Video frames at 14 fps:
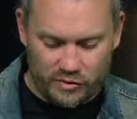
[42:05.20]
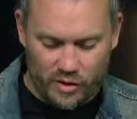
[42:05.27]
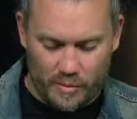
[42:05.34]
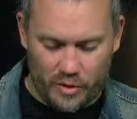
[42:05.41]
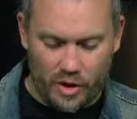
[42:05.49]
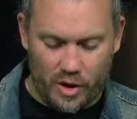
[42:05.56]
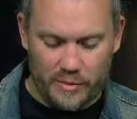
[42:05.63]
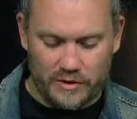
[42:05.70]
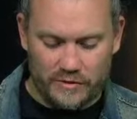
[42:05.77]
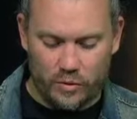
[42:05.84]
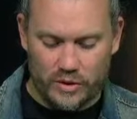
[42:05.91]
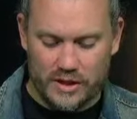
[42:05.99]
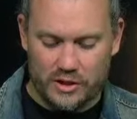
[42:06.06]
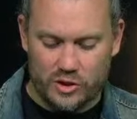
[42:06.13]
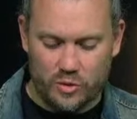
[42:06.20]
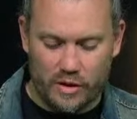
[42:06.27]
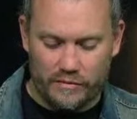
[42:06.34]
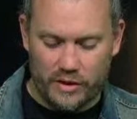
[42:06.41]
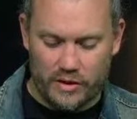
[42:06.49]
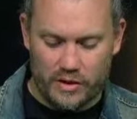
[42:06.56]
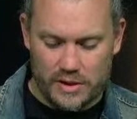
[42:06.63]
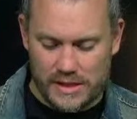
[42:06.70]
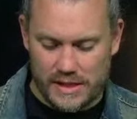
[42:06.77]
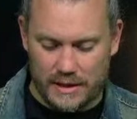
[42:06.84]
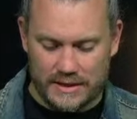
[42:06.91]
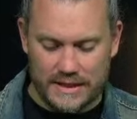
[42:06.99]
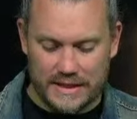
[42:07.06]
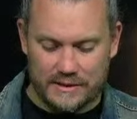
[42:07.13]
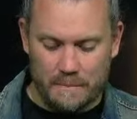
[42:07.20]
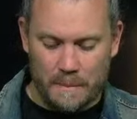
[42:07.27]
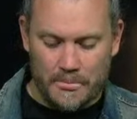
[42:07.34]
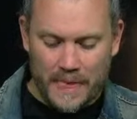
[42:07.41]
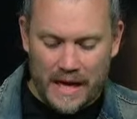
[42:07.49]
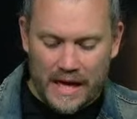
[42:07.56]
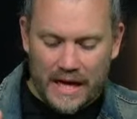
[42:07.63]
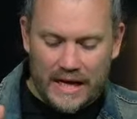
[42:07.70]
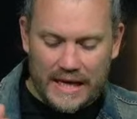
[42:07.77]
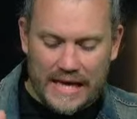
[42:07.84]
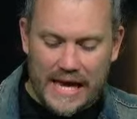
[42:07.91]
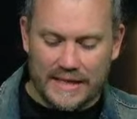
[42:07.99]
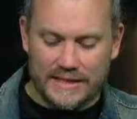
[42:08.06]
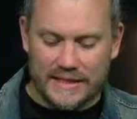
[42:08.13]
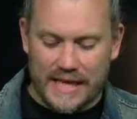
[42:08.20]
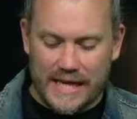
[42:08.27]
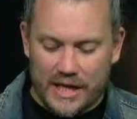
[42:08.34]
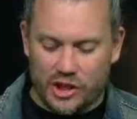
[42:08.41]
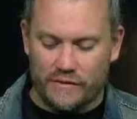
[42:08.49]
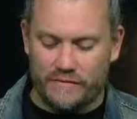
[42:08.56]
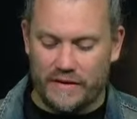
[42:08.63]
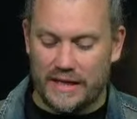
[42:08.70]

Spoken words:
from it. Romans 14, 12 and 13. It says, yes, each of